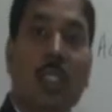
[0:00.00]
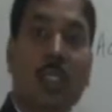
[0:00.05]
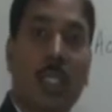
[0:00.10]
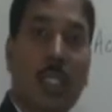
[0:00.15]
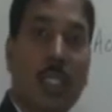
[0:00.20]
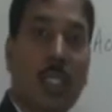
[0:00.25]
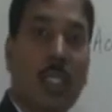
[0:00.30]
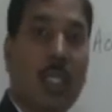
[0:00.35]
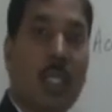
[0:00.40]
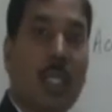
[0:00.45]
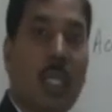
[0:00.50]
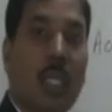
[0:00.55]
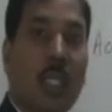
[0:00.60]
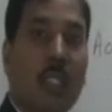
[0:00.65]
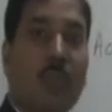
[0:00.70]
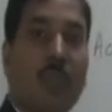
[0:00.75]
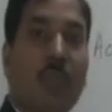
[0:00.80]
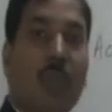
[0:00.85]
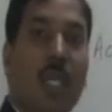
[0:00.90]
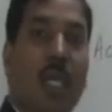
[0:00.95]
straight
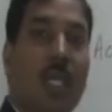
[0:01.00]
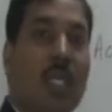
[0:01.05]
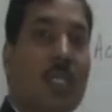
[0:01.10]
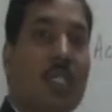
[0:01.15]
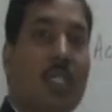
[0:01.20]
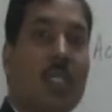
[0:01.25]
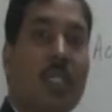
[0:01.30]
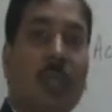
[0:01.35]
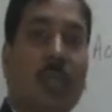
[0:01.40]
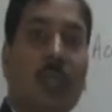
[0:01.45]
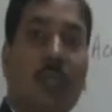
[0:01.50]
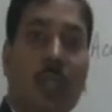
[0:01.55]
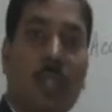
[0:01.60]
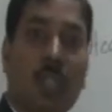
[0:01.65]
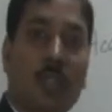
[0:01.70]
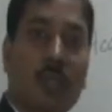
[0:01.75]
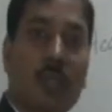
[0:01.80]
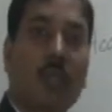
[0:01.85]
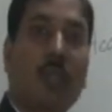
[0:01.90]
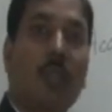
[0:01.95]
line y is
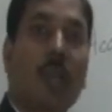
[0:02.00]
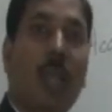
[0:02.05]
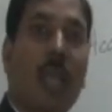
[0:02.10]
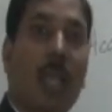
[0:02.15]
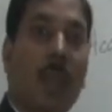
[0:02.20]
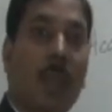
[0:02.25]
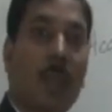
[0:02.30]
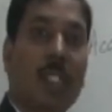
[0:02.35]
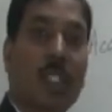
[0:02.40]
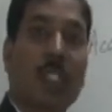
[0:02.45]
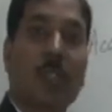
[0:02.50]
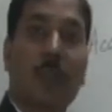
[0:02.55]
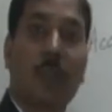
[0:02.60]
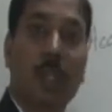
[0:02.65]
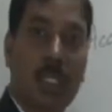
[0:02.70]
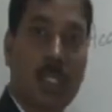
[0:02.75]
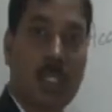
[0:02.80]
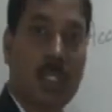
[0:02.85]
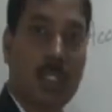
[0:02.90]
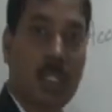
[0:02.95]
equal to mx
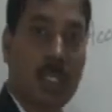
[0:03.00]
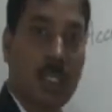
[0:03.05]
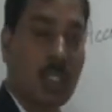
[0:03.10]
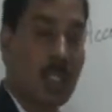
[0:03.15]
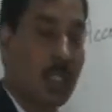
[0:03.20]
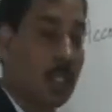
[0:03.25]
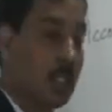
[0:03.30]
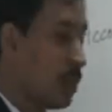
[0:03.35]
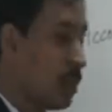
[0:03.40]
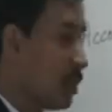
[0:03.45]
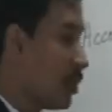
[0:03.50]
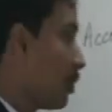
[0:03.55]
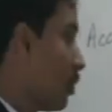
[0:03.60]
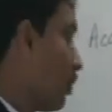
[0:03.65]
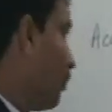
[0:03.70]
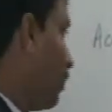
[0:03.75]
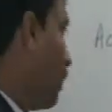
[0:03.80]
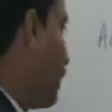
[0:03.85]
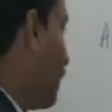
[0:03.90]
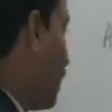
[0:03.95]
plus c,
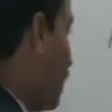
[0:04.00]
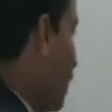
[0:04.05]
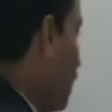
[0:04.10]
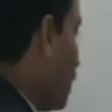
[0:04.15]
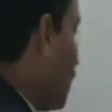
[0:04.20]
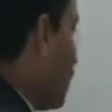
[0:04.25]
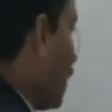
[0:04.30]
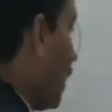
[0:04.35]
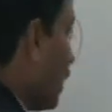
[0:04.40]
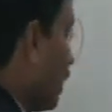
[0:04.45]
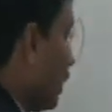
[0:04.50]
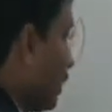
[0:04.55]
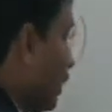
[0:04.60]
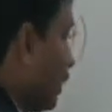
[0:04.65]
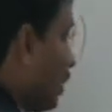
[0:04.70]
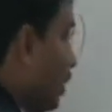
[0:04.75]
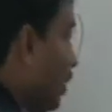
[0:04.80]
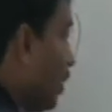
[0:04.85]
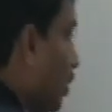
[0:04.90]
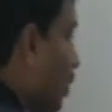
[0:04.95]
so we can write
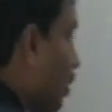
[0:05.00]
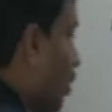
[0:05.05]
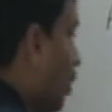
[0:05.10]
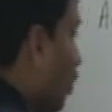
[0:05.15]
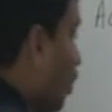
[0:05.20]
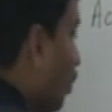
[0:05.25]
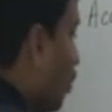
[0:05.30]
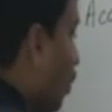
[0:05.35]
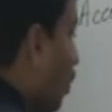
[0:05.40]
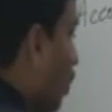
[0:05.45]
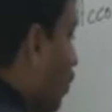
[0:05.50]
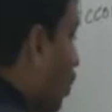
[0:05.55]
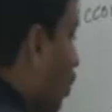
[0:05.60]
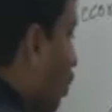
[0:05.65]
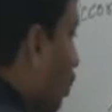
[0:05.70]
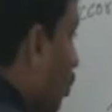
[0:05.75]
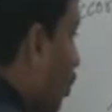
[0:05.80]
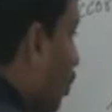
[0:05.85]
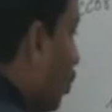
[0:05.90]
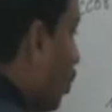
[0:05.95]

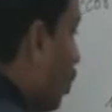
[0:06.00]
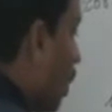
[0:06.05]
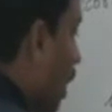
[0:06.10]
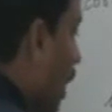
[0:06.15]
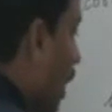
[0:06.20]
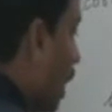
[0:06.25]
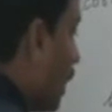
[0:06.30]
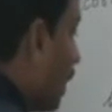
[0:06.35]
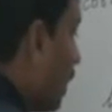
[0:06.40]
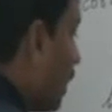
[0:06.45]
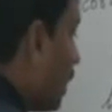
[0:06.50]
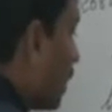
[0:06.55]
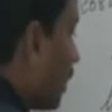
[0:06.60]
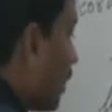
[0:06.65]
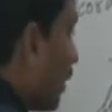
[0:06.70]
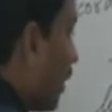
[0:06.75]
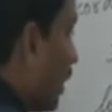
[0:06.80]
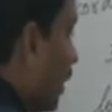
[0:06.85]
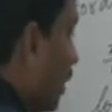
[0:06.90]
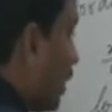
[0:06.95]
y
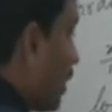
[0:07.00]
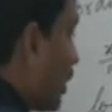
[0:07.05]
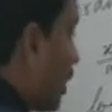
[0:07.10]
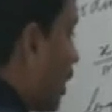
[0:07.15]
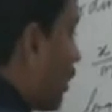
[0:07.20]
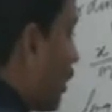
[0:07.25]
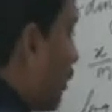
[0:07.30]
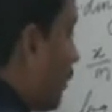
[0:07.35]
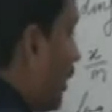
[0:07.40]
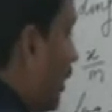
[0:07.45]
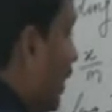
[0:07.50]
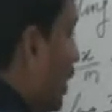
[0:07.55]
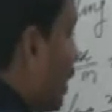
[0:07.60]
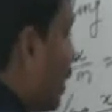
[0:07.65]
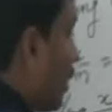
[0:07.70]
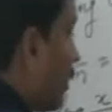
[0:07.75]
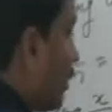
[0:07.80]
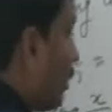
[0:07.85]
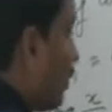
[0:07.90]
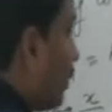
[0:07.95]
is
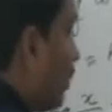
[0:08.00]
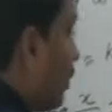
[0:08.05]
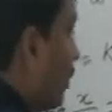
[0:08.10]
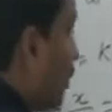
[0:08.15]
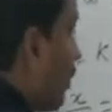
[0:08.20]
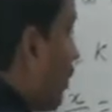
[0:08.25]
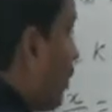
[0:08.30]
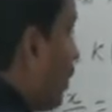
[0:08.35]
equal to